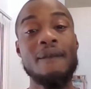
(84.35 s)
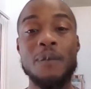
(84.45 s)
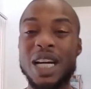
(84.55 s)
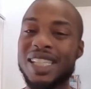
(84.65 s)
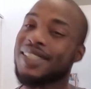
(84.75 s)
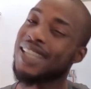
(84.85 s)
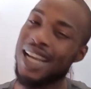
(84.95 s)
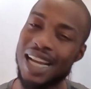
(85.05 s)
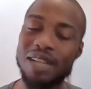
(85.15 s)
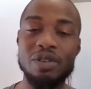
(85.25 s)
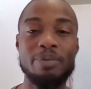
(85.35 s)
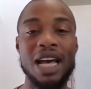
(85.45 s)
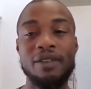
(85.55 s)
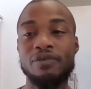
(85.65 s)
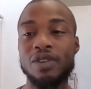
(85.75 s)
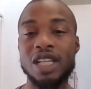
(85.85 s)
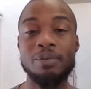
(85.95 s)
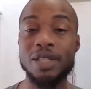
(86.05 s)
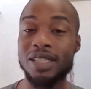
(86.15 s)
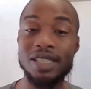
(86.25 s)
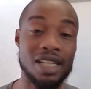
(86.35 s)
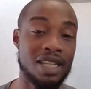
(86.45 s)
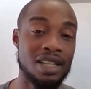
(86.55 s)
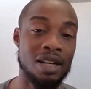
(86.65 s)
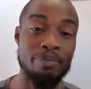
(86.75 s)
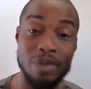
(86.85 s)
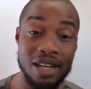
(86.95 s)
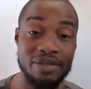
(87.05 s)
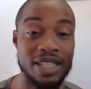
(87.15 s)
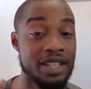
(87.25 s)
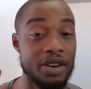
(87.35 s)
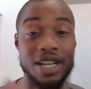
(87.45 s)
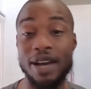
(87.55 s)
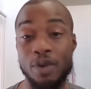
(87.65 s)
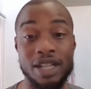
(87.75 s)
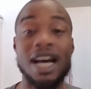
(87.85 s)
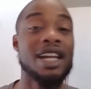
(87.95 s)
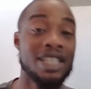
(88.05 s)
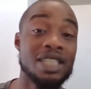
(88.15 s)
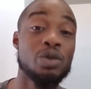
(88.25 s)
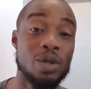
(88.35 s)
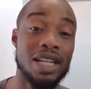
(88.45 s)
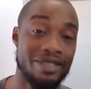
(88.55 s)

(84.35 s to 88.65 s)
but it's kind of a bad flip because it took a month to turn that $1 into $11.